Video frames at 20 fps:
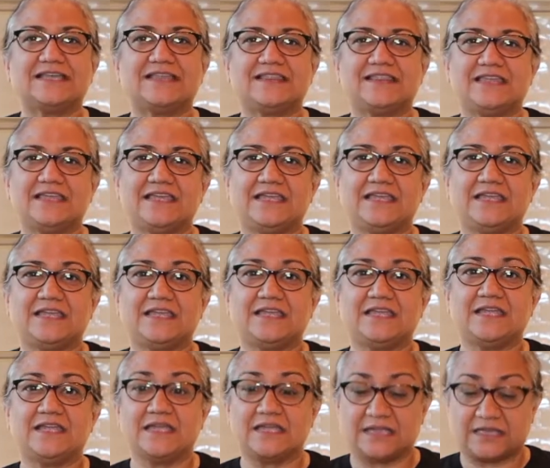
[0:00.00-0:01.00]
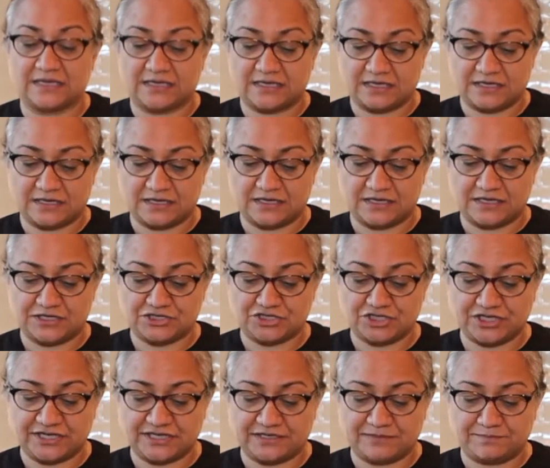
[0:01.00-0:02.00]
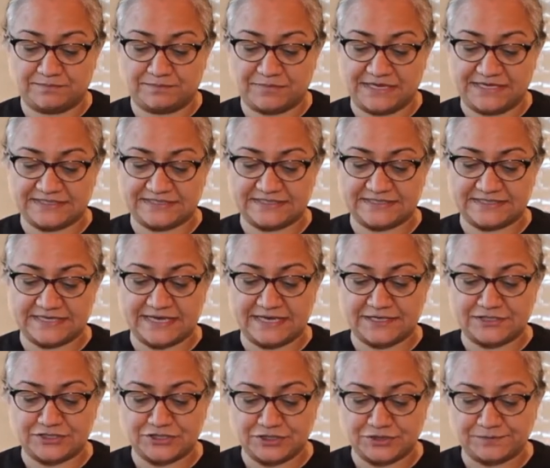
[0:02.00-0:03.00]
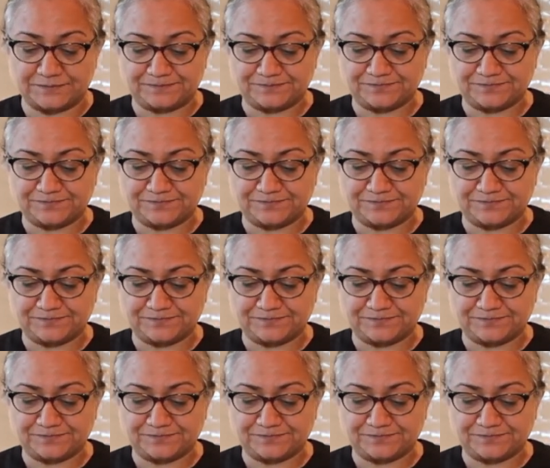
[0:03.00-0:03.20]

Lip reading: the chicken pieces into.